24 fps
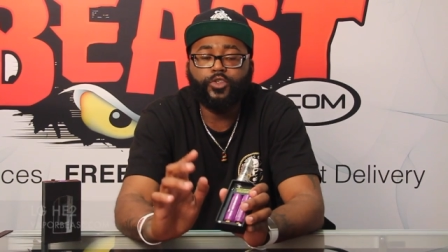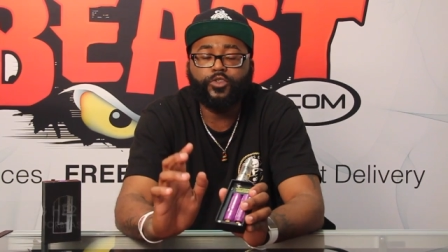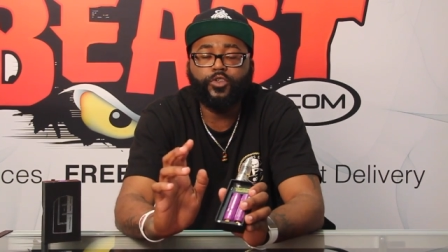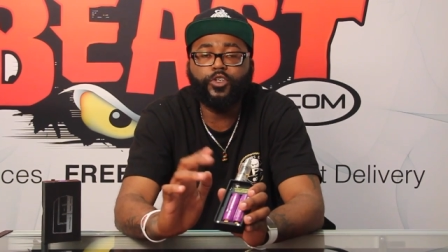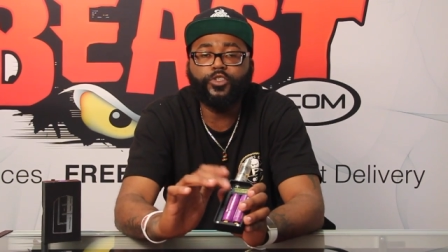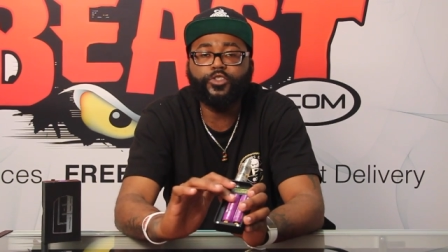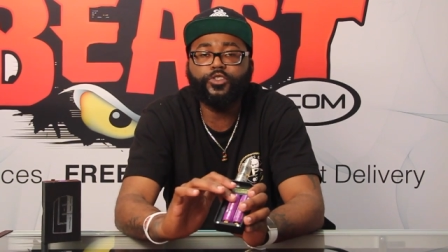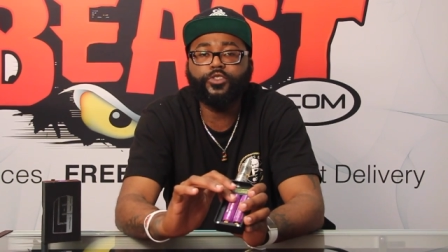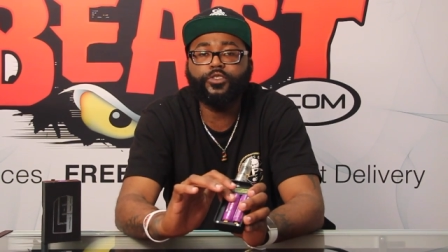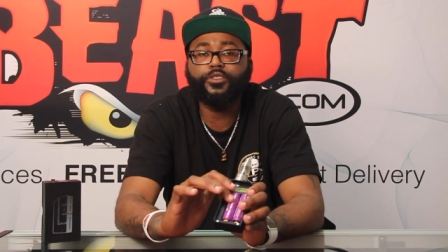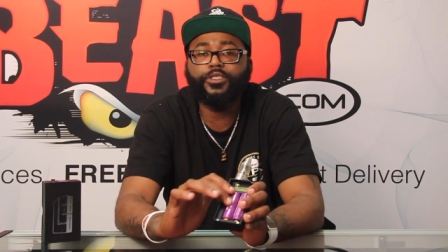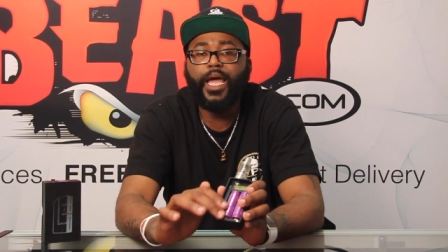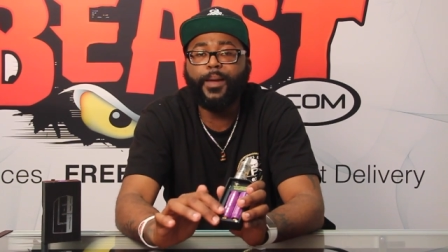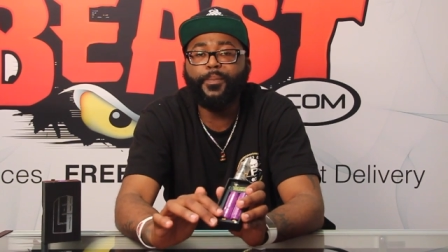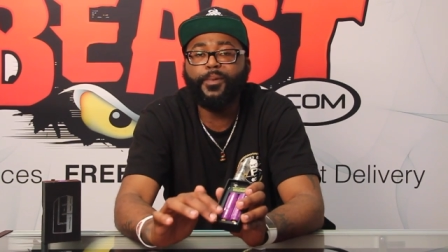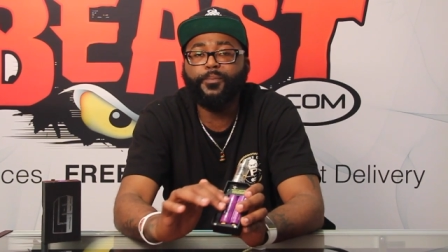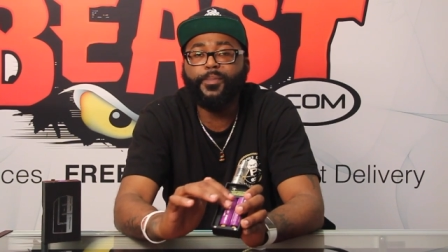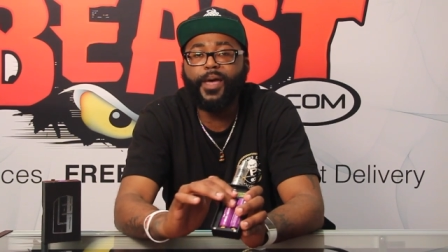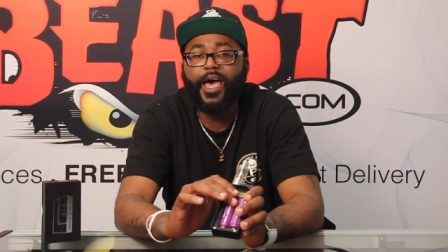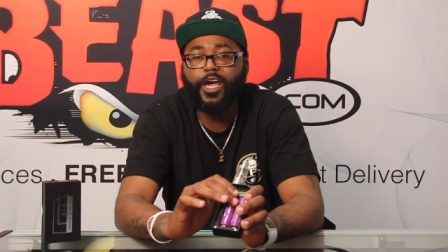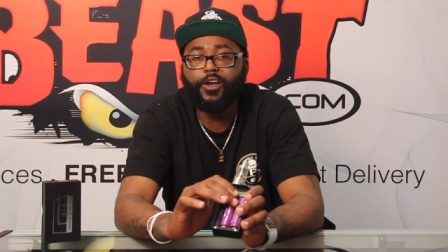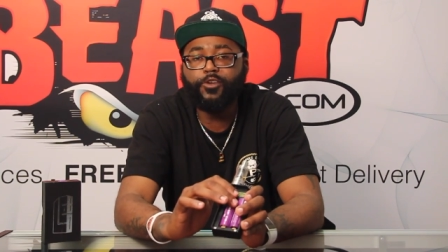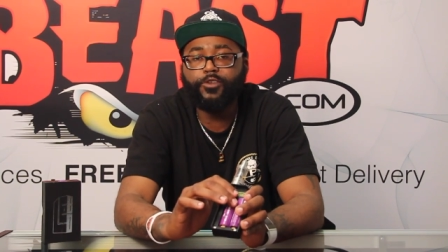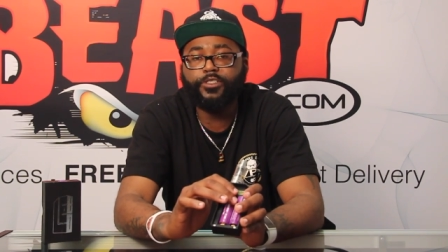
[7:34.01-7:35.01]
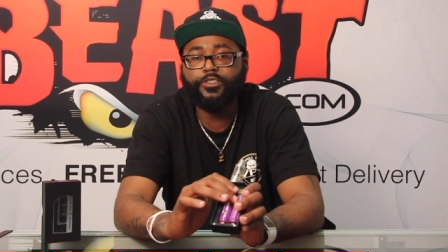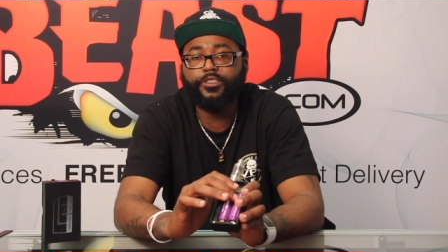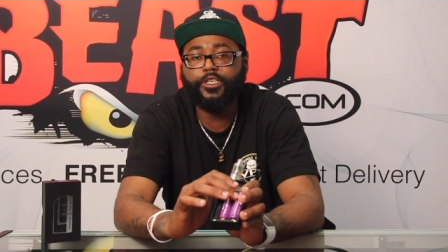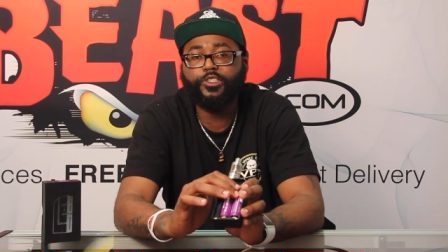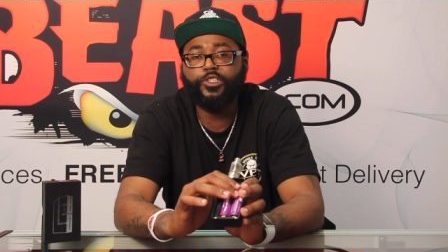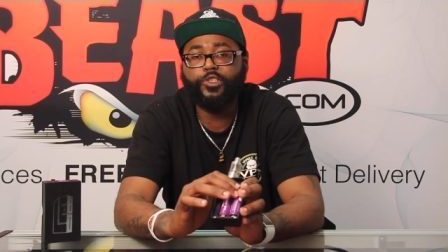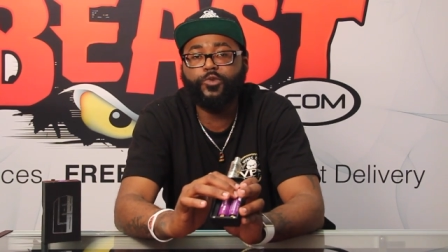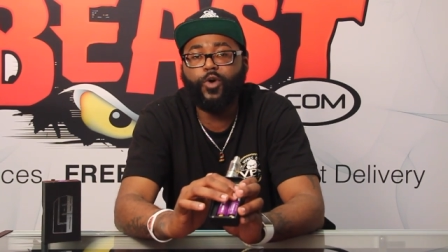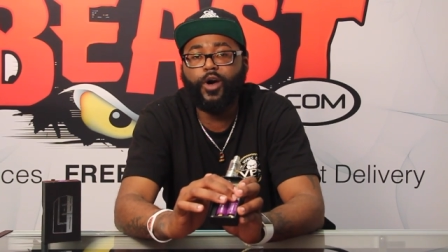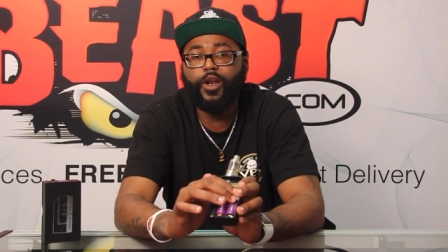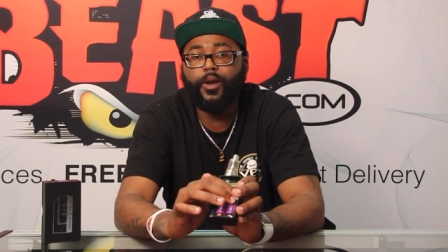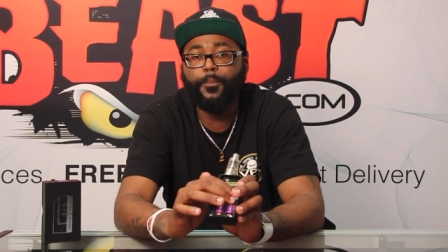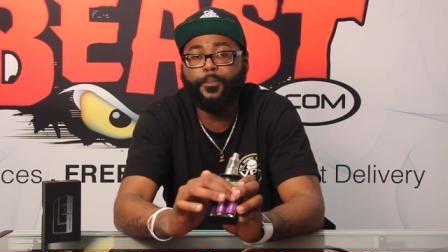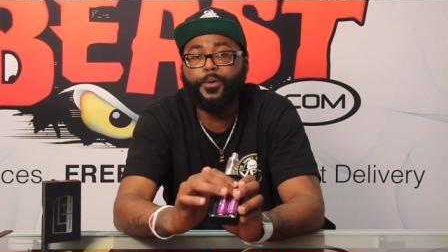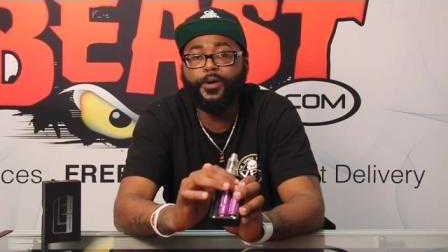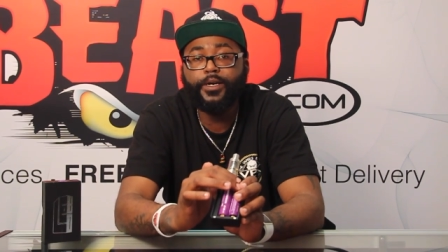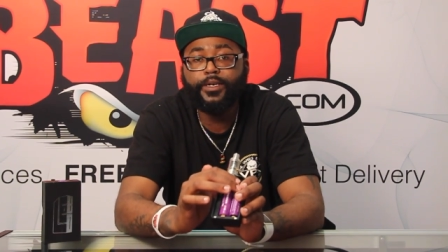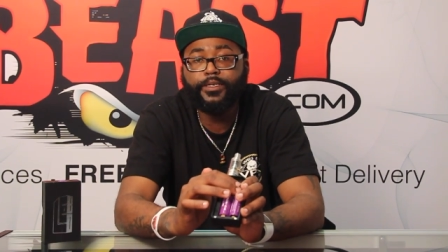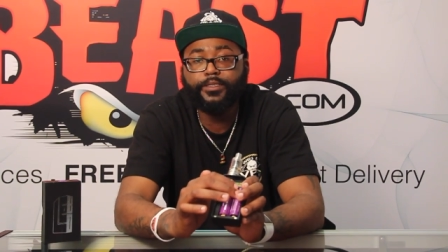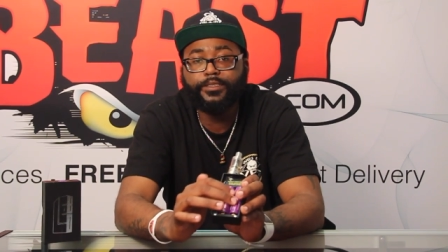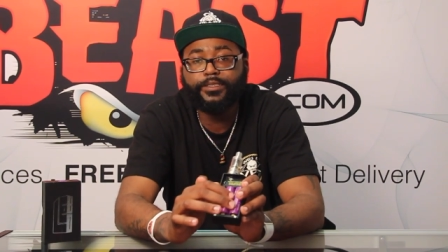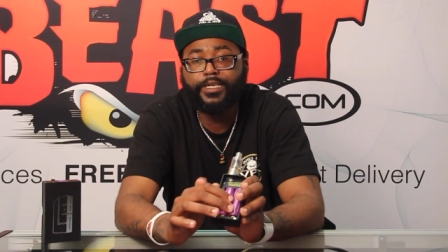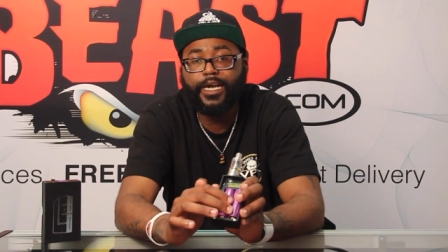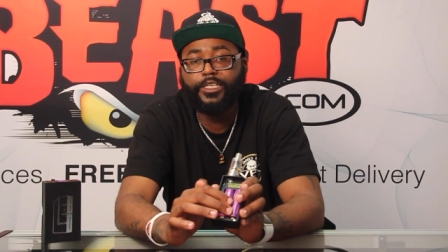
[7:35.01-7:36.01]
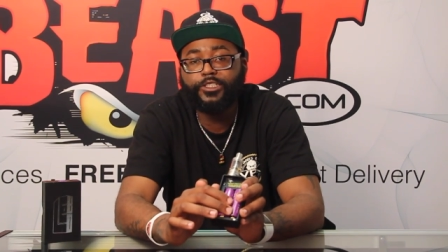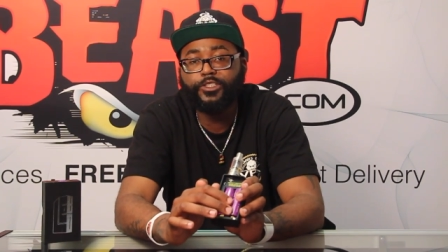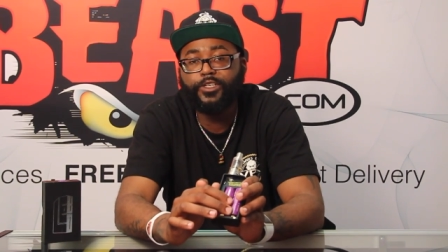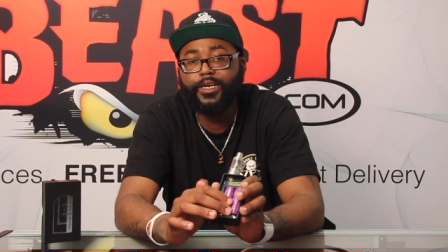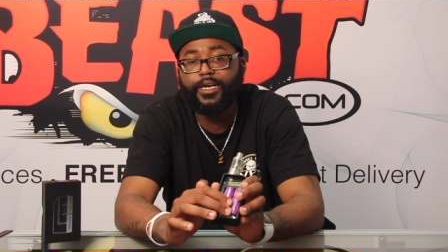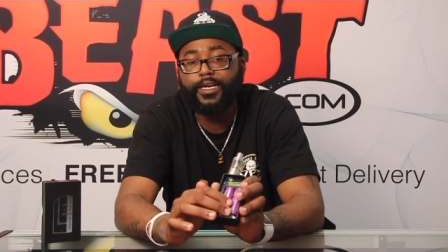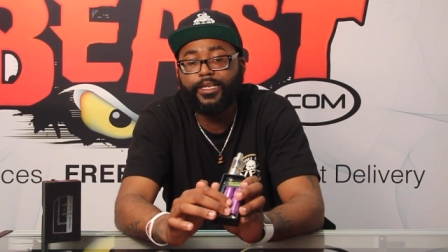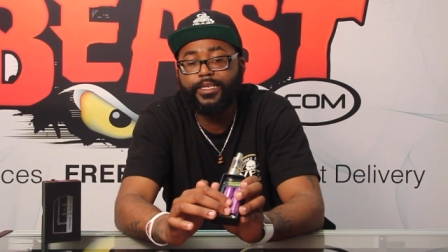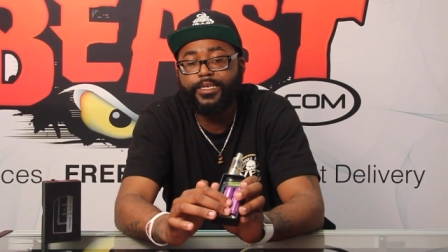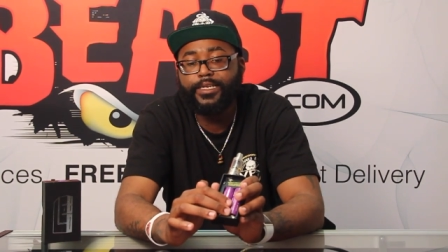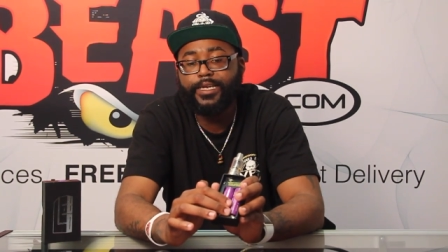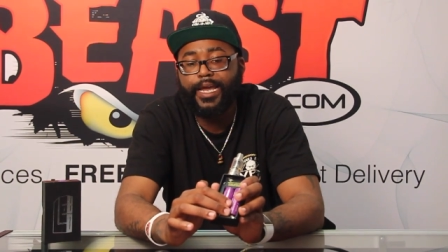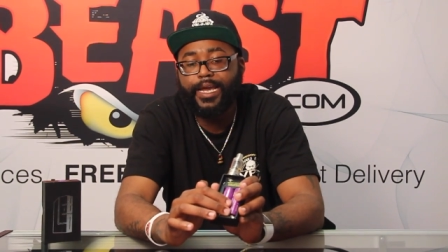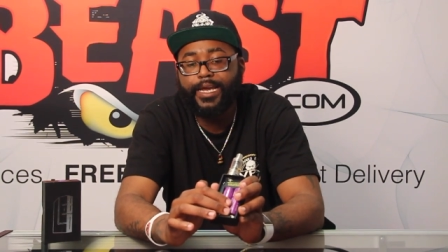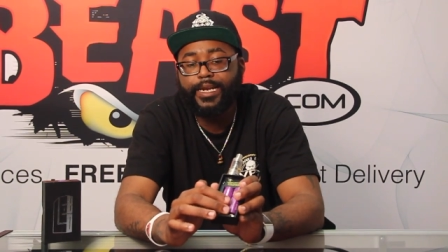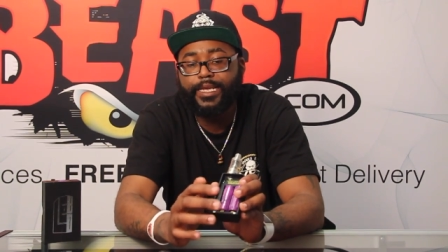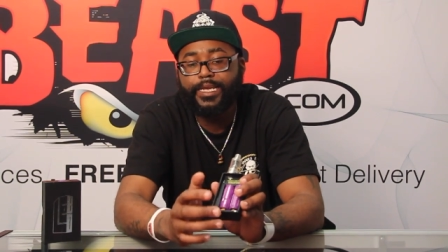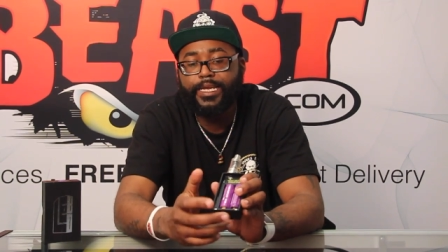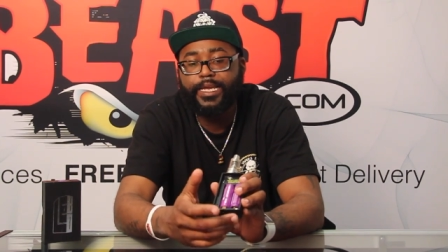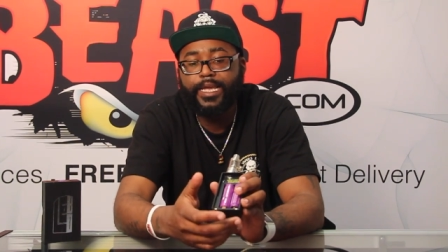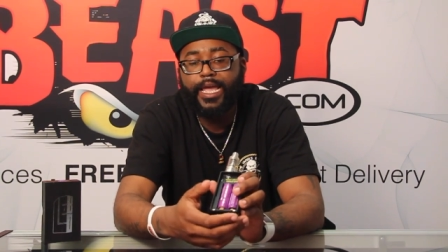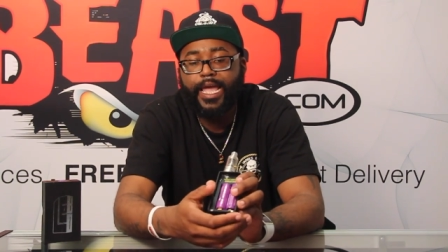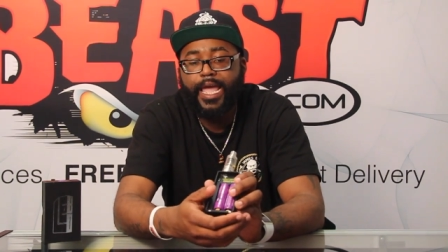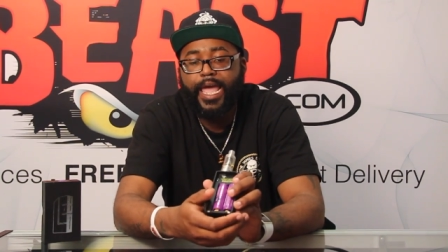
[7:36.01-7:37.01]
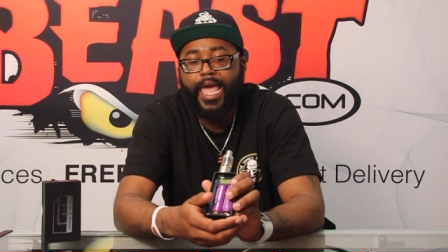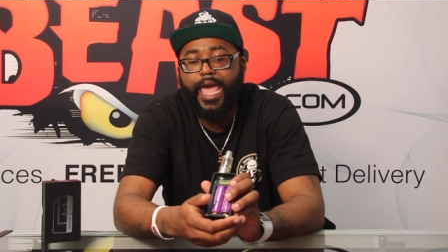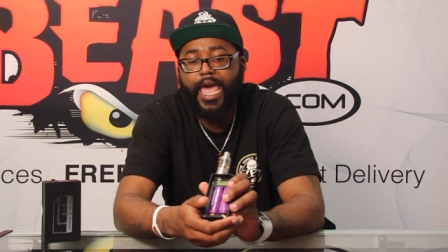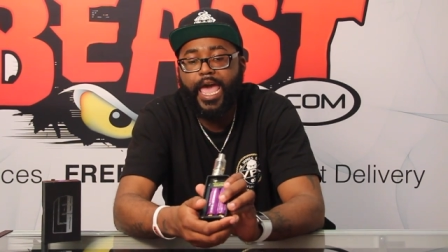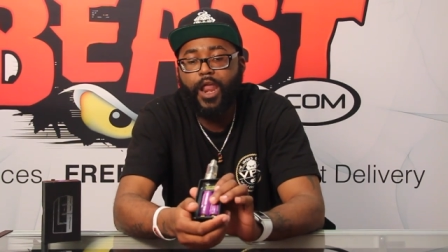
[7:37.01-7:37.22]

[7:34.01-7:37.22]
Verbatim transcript: So those are the type of batteries that you want to put inside your LE80.